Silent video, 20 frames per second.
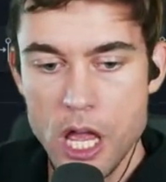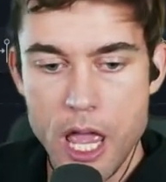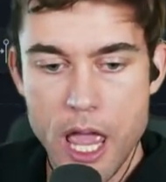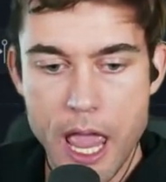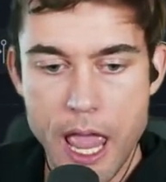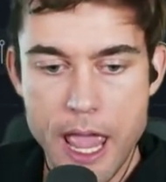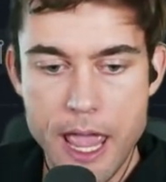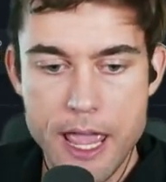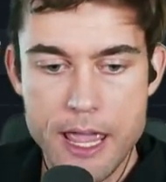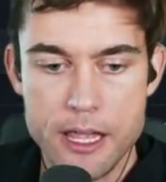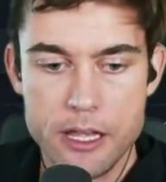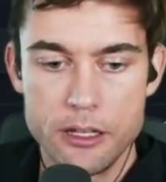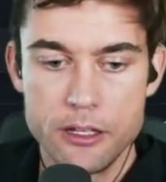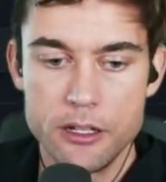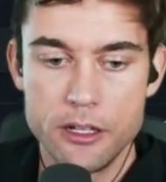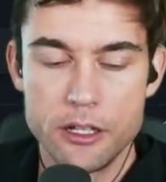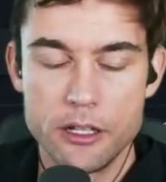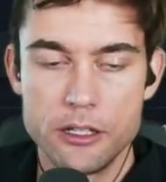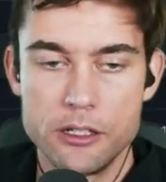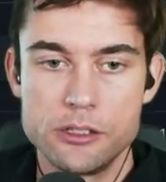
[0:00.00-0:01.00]

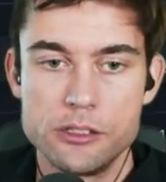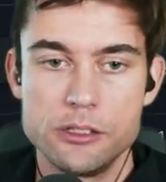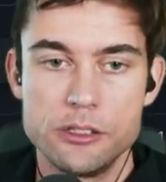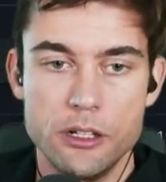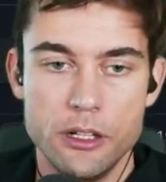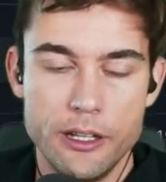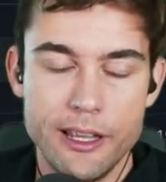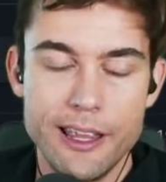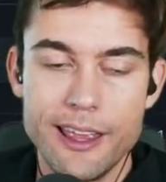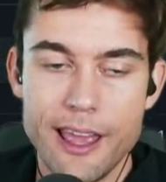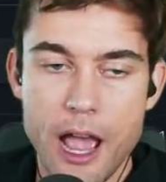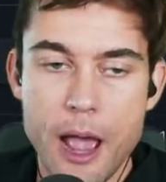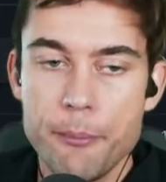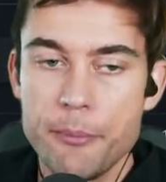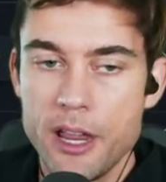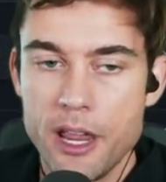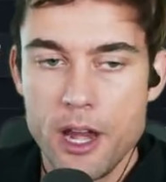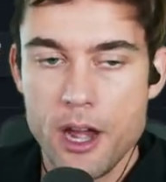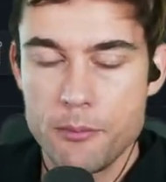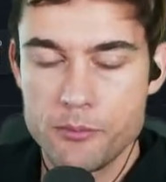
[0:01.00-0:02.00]
And
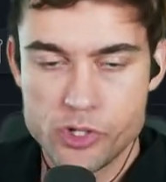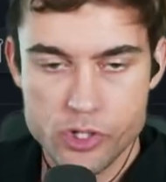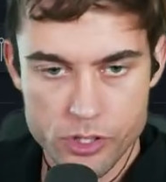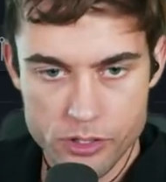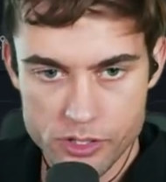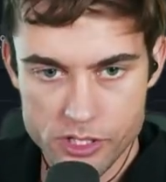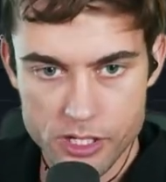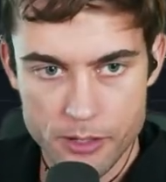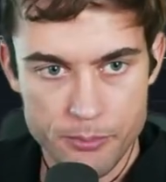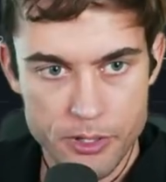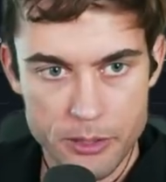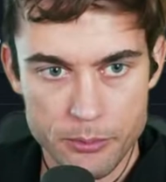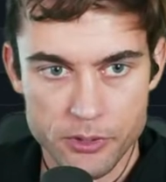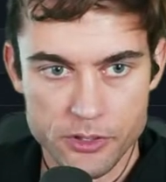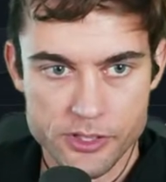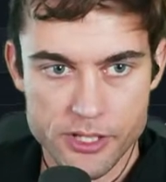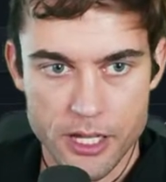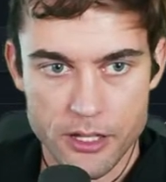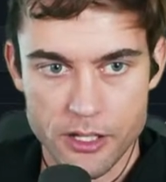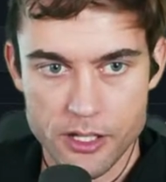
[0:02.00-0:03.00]
I'm sure some people
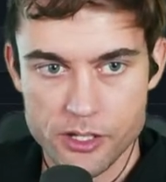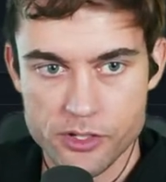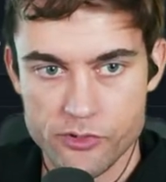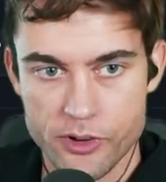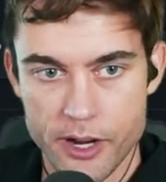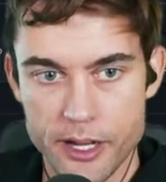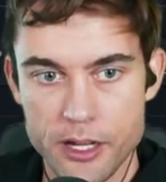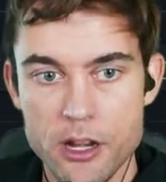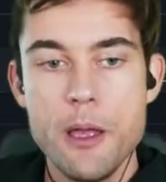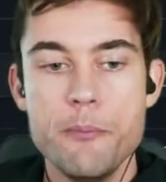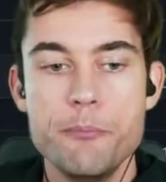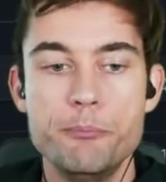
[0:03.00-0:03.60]
say this, right?